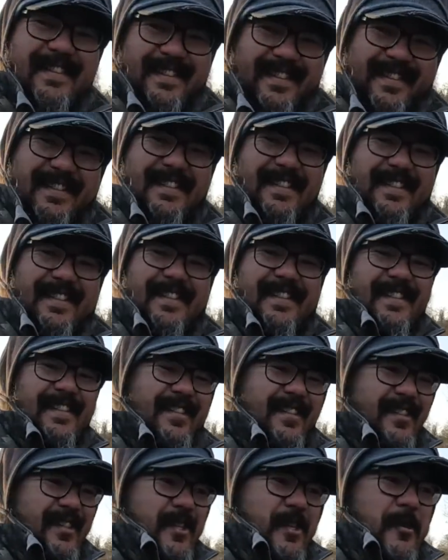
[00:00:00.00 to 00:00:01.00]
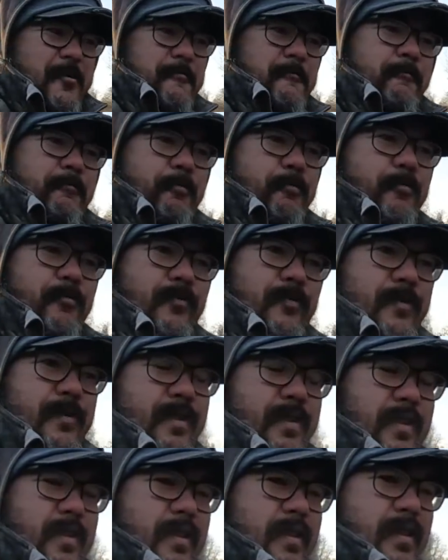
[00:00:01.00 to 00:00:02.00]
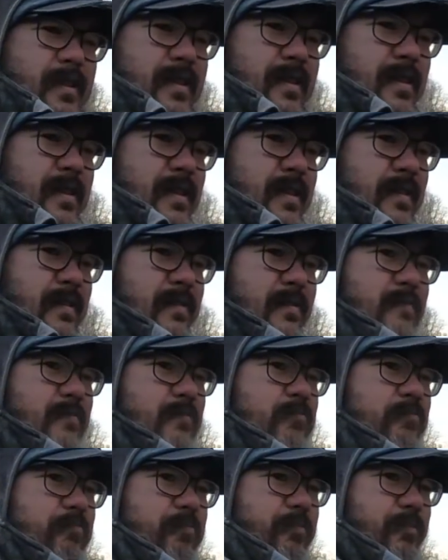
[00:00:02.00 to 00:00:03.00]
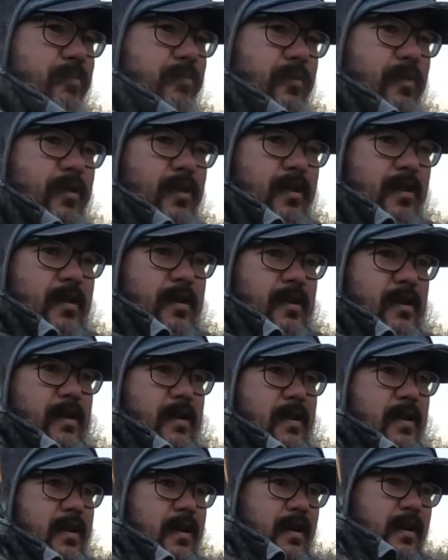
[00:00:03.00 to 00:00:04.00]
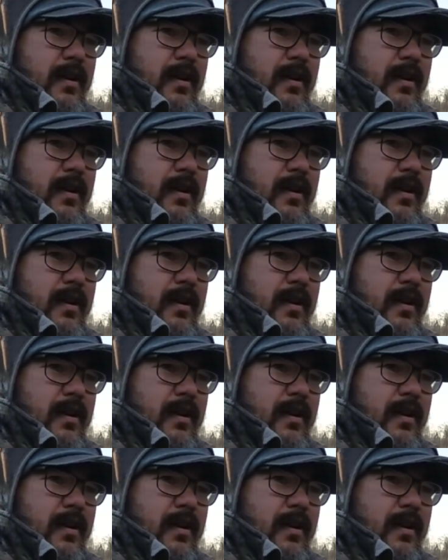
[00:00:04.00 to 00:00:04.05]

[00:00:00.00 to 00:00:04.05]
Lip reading: (no one is talking)